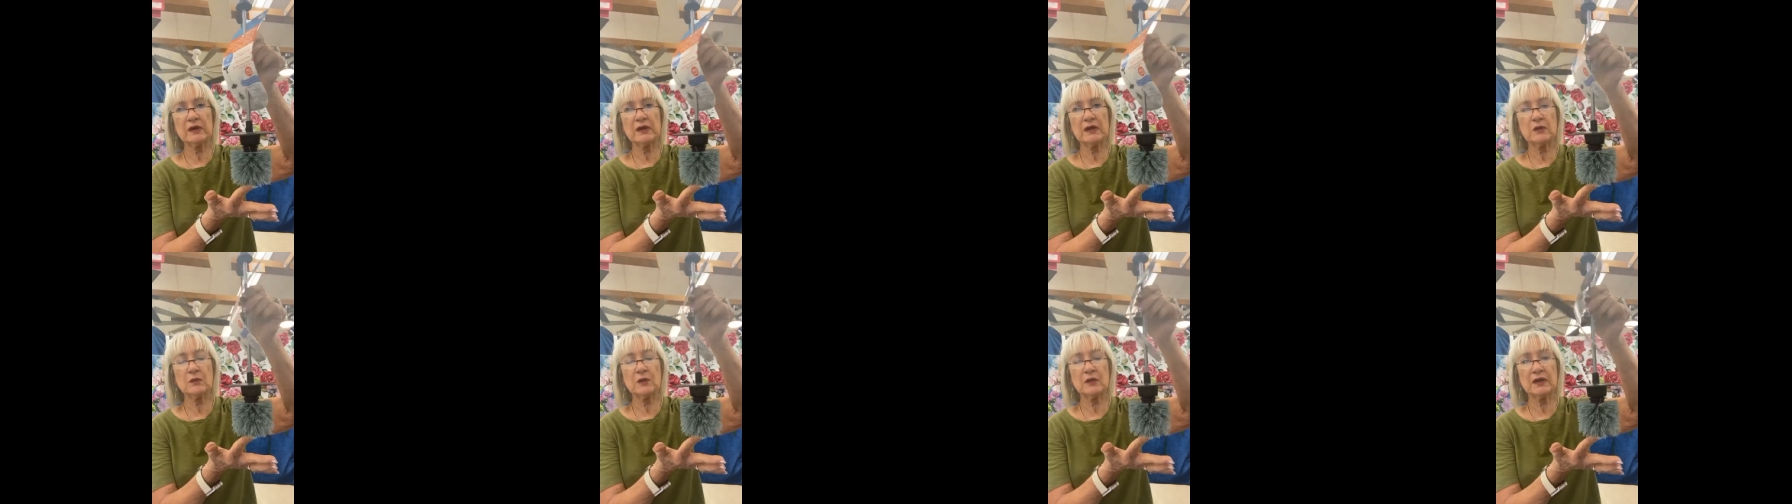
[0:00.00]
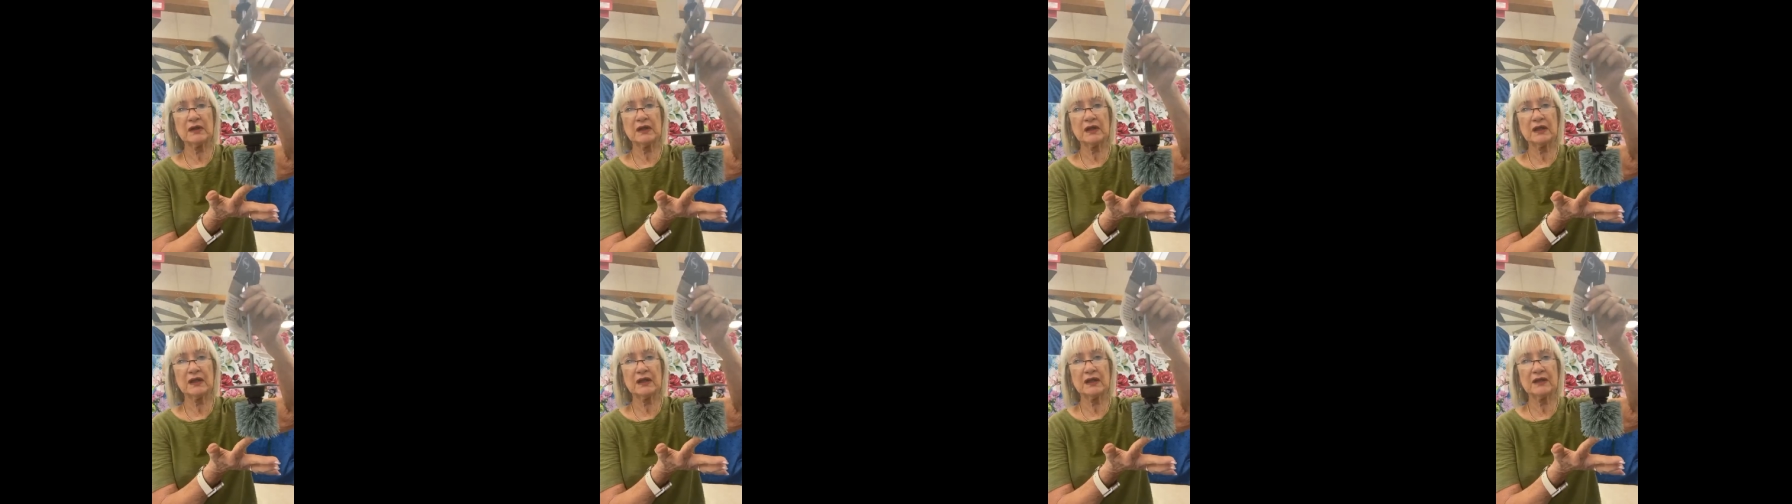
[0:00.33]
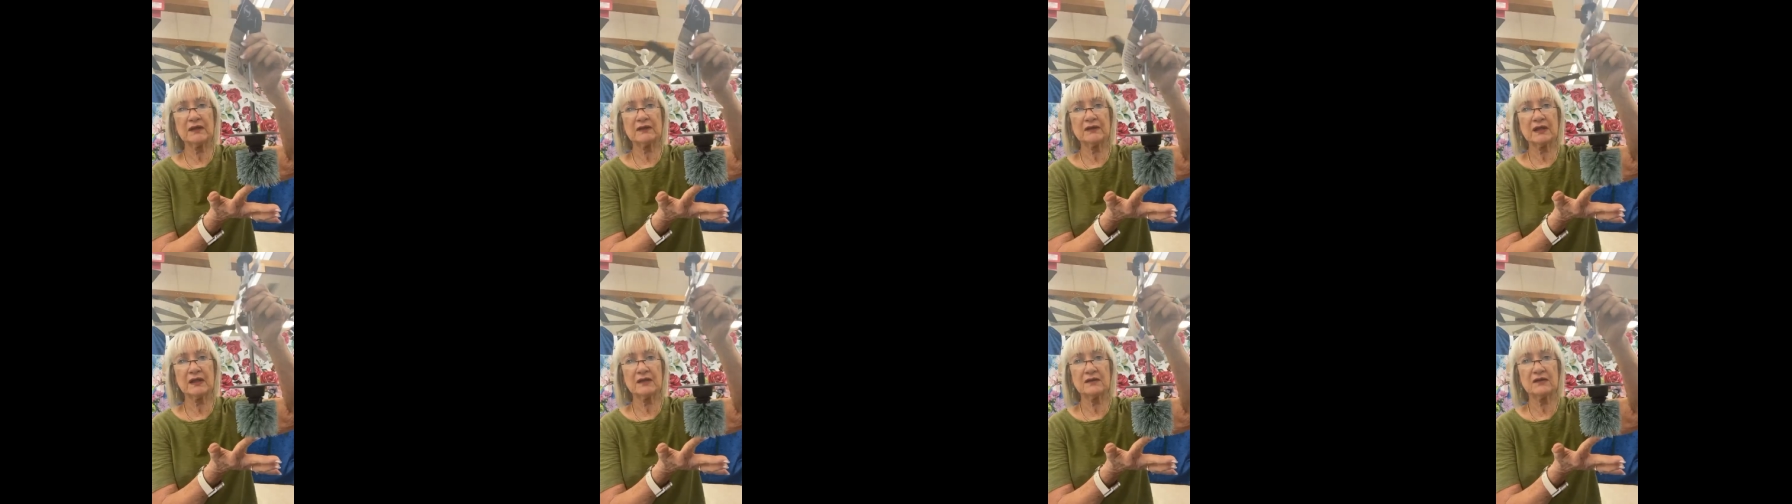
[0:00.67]
really want to
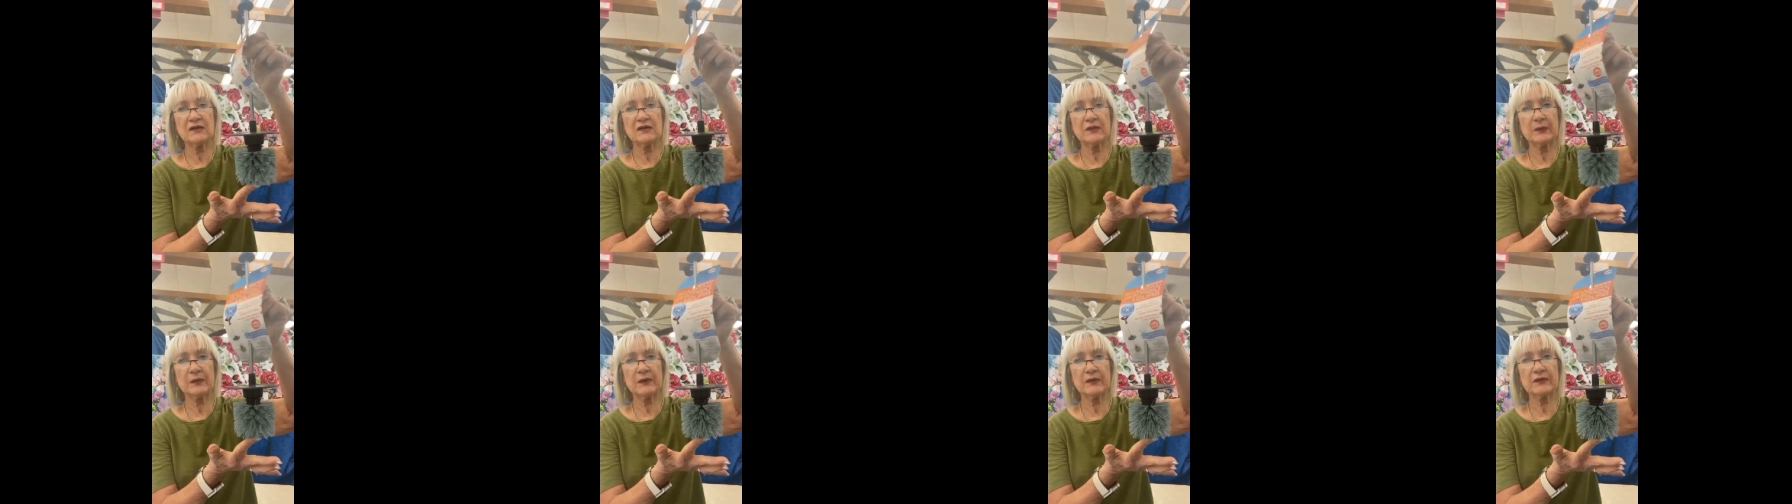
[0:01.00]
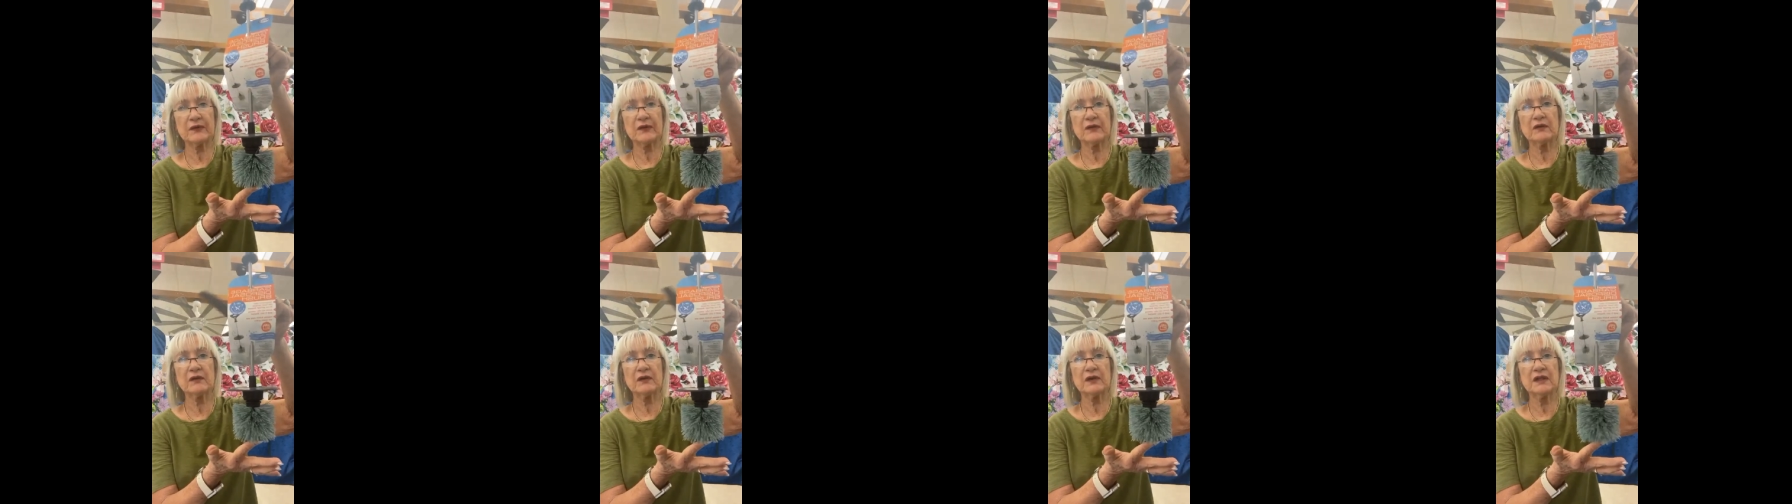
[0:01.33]
get that disposal